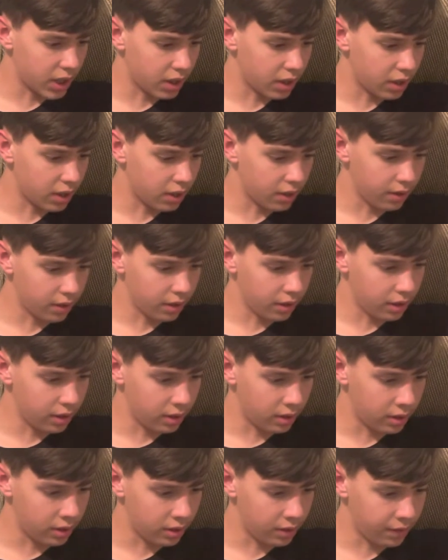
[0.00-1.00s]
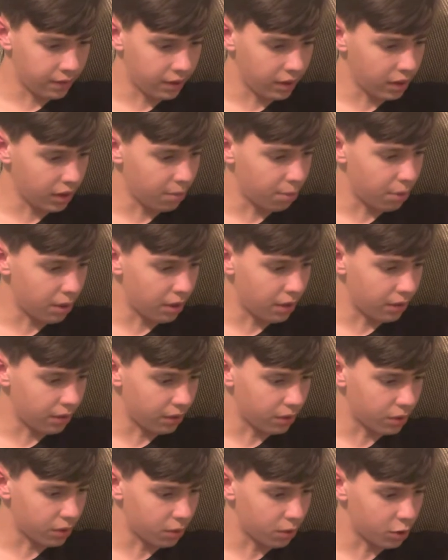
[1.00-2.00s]
uh, and severely painful
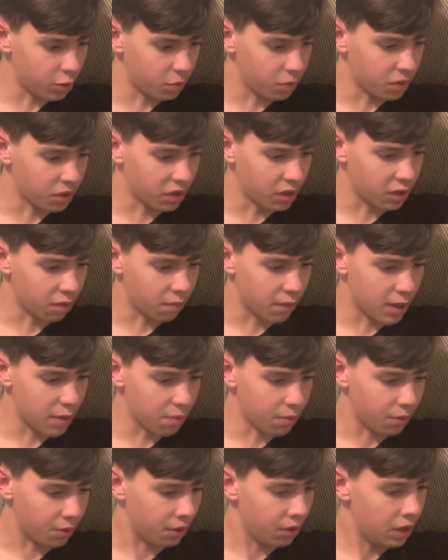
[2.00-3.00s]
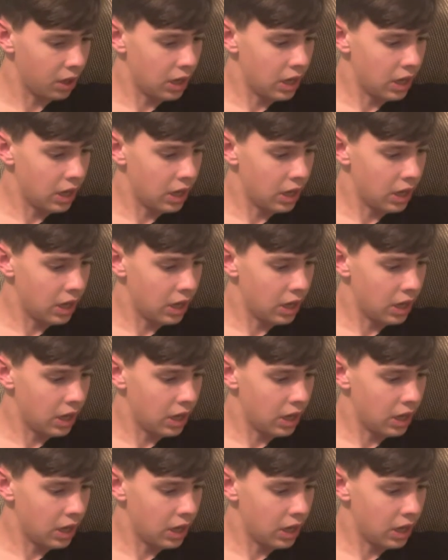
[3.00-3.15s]
sores broke on the people